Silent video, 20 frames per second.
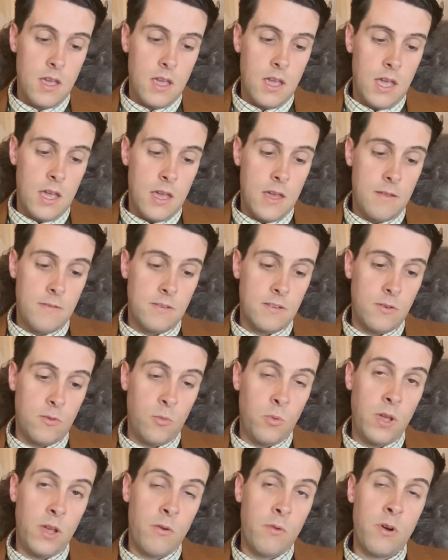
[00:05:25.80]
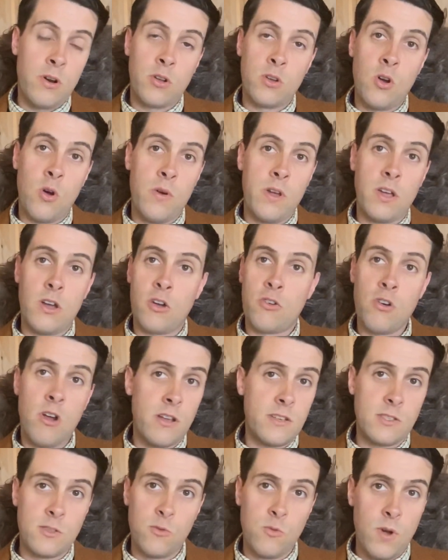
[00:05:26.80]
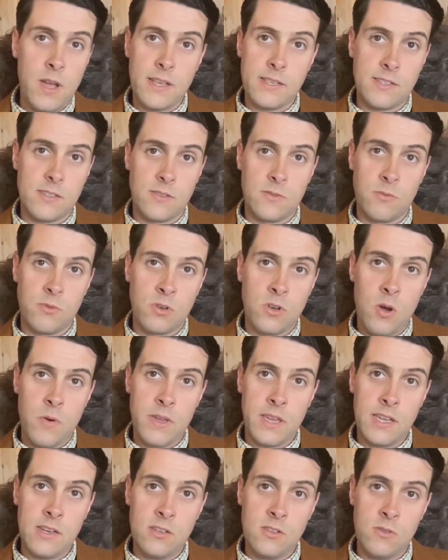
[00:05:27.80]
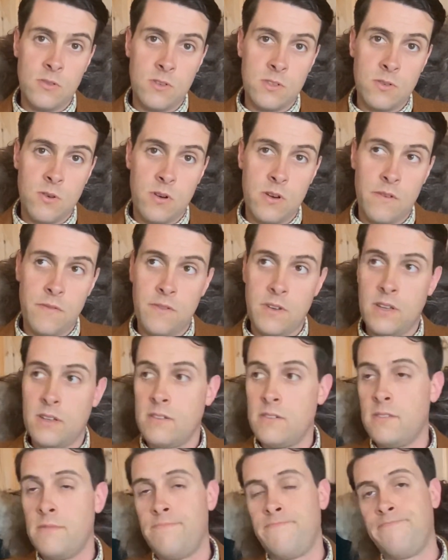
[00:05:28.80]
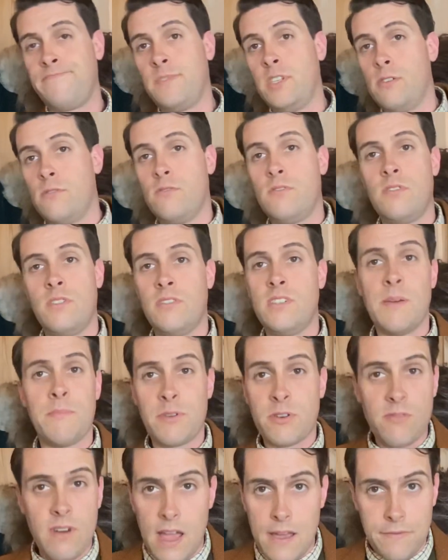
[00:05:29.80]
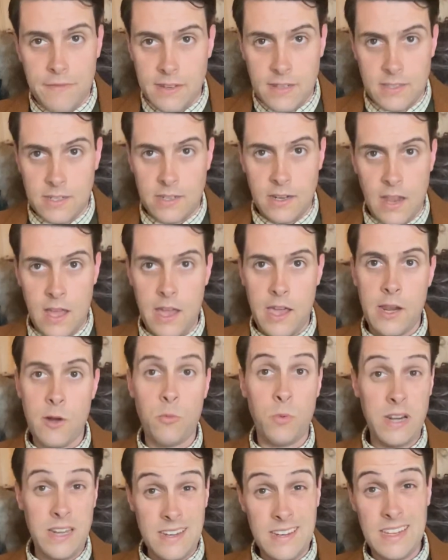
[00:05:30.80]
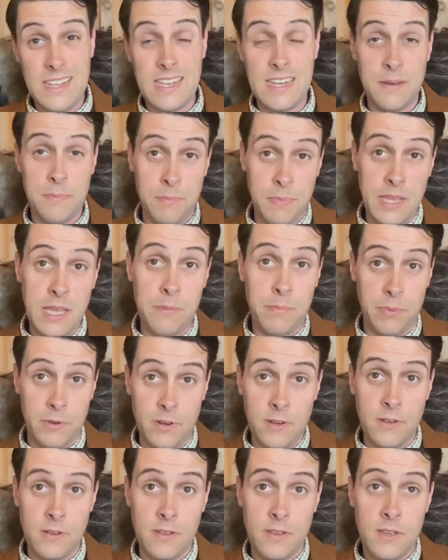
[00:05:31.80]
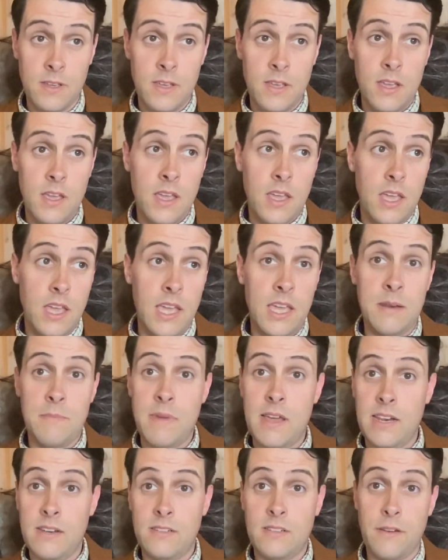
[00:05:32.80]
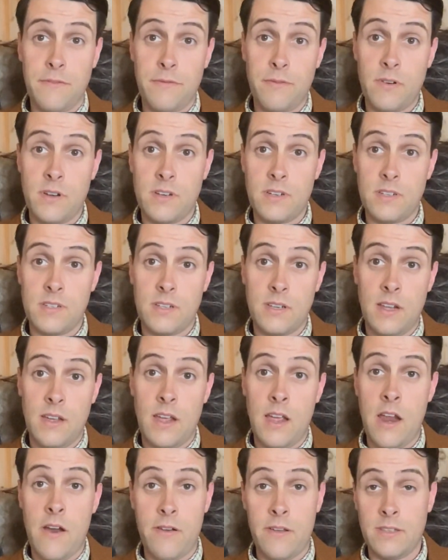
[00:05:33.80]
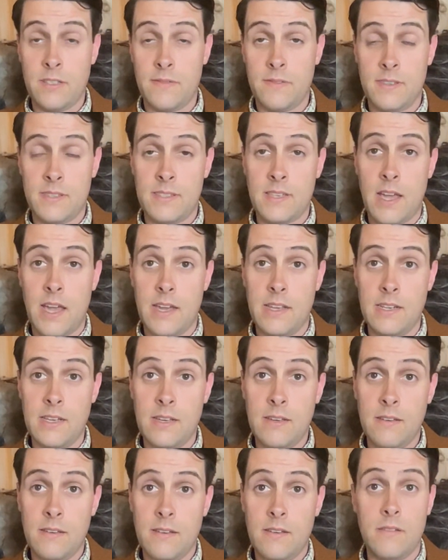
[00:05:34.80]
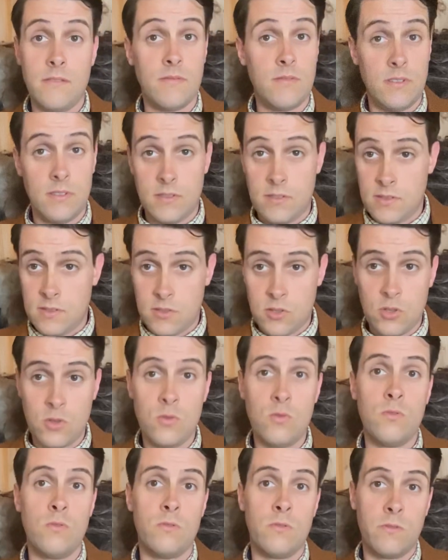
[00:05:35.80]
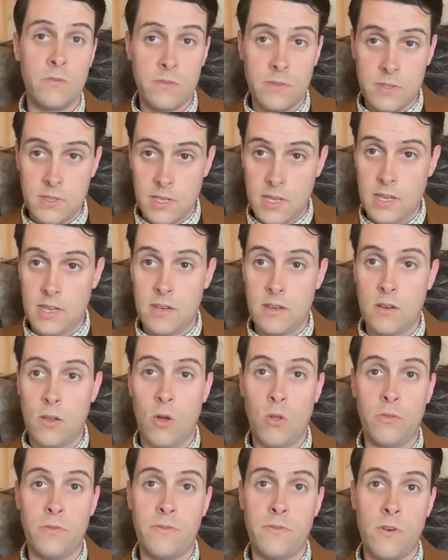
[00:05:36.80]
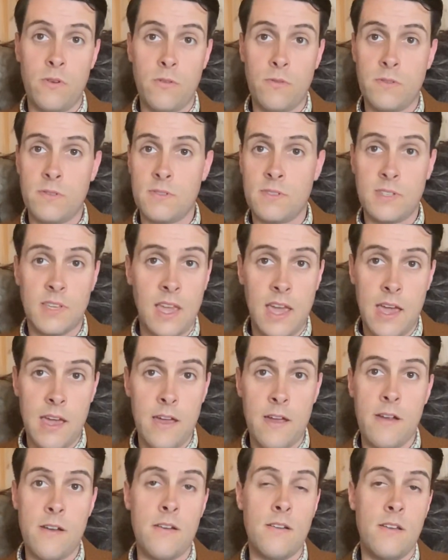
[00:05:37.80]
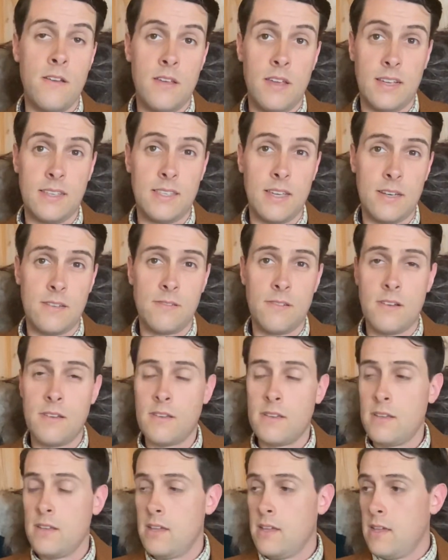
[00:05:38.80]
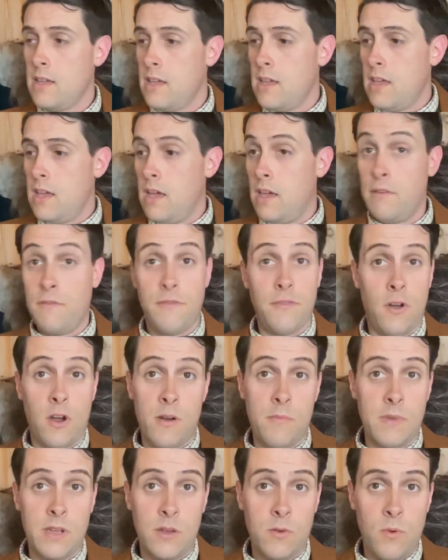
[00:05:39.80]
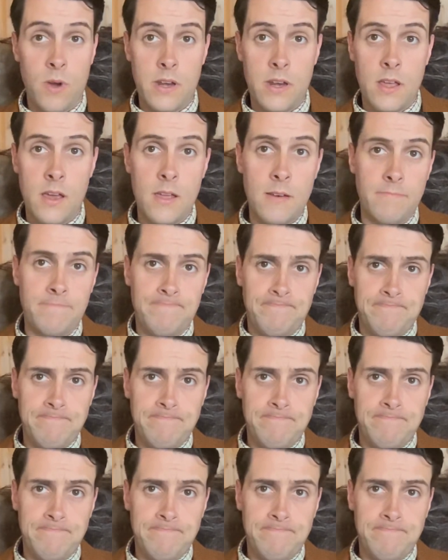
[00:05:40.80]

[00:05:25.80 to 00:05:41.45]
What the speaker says: And we're going across the West. We're going into a sort of a demographic decline. We need people in many different areas of society, schools, in old folks' care, etc., and farming, whatnot.